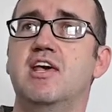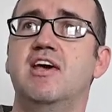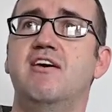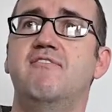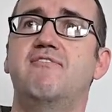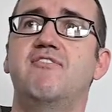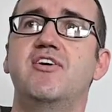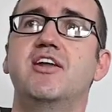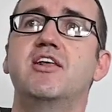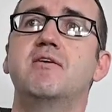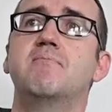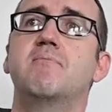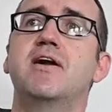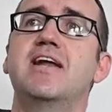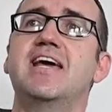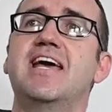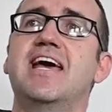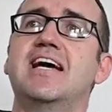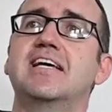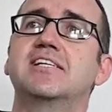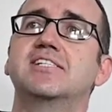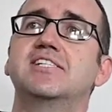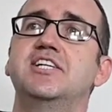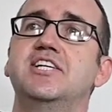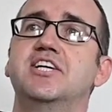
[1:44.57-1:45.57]
if anybody
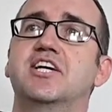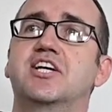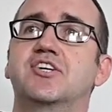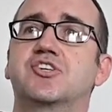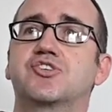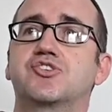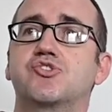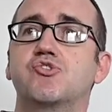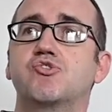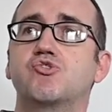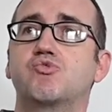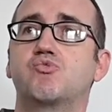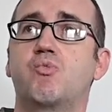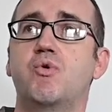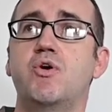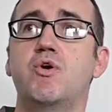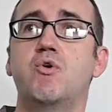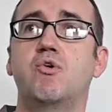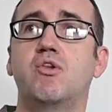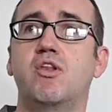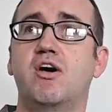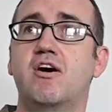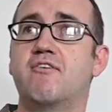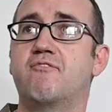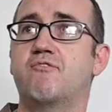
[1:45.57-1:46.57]
has any concerns, we
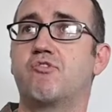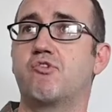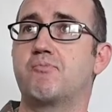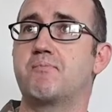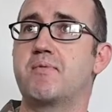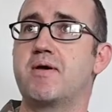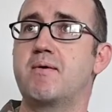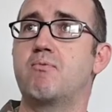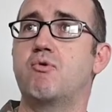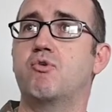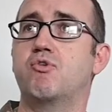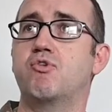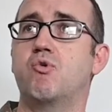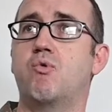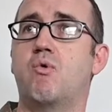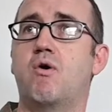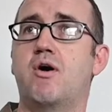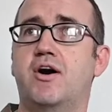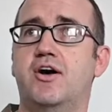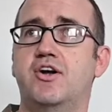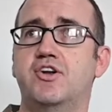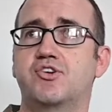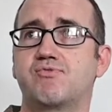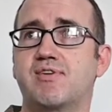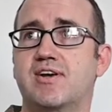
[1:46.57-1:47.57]
would love for people to
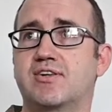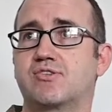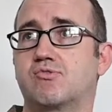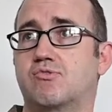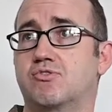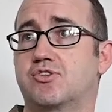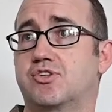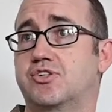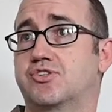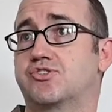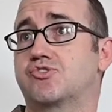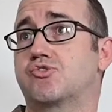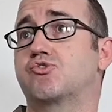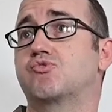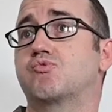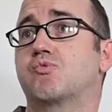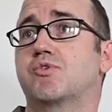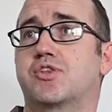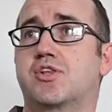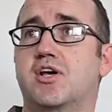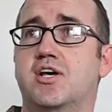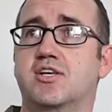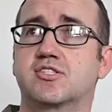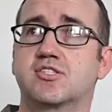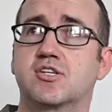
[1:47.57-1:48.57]
uh, address those concerns
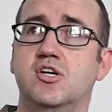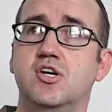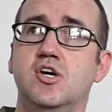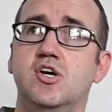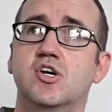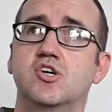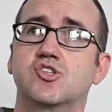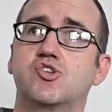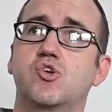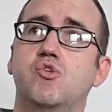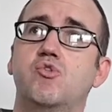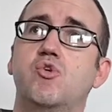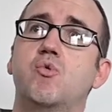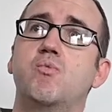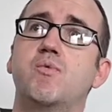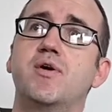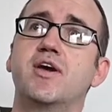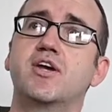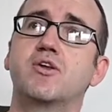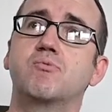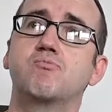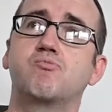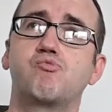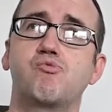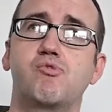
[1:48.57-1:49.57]
with us, so then we
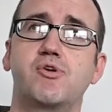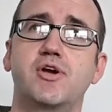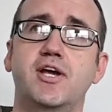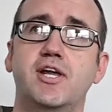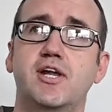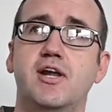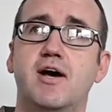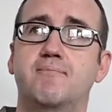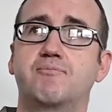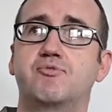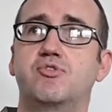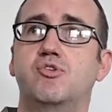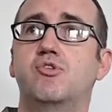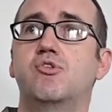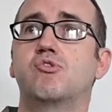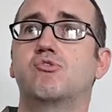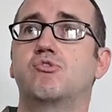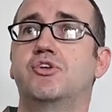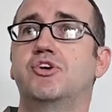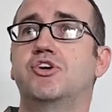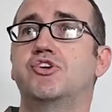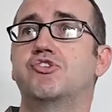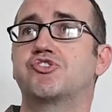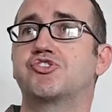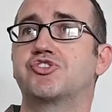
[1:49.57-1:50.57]
can bring it up to their
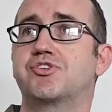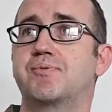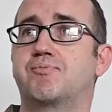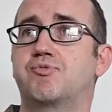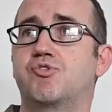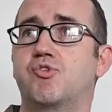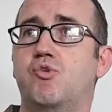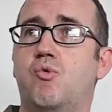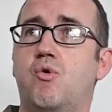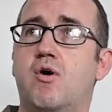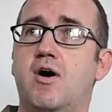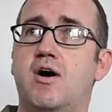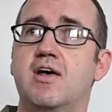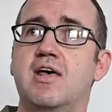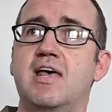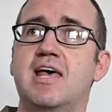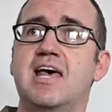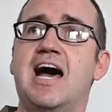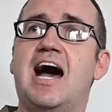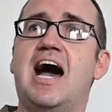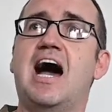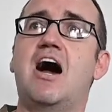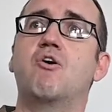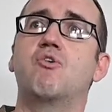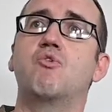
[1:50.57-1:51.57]
leadership to uh,
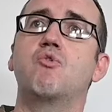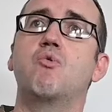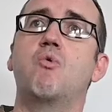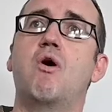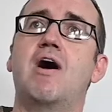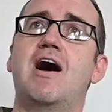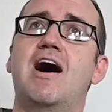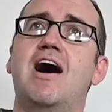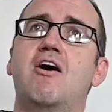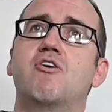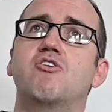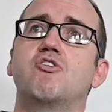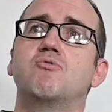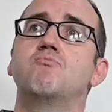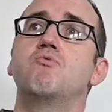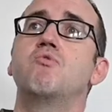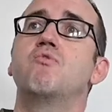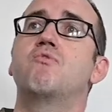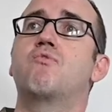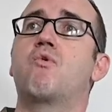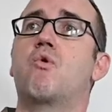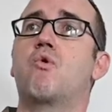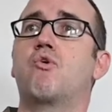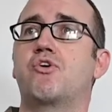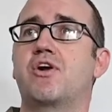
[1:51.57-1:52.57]
how to uh, how to move
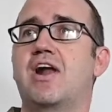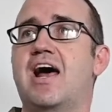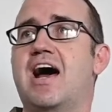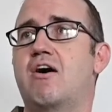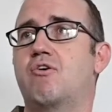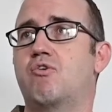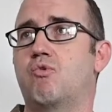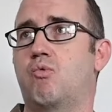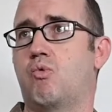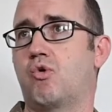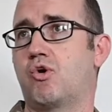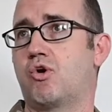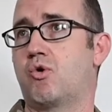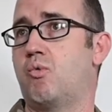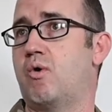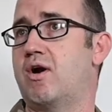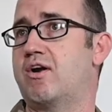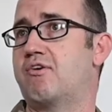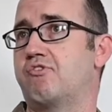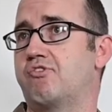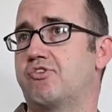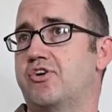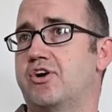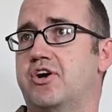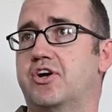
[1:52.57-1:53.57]
forward and how to work what
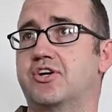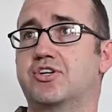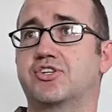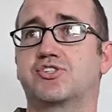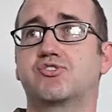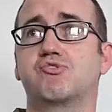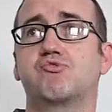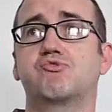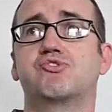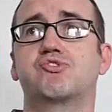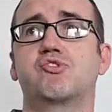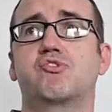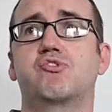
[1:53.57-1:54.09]
are concerns